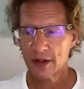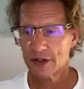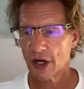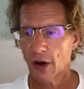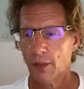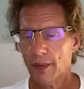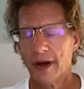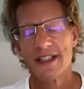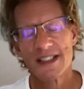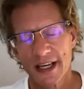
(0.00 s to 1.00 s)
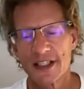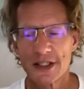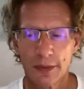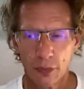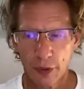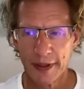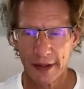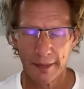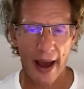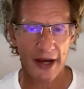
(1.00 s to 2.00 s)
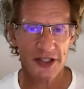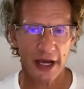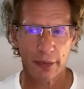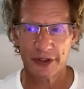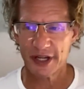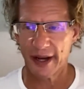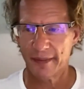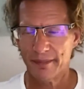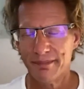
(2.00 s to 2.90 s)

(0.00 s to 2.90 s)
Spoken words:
So 6 would be the max, I would say.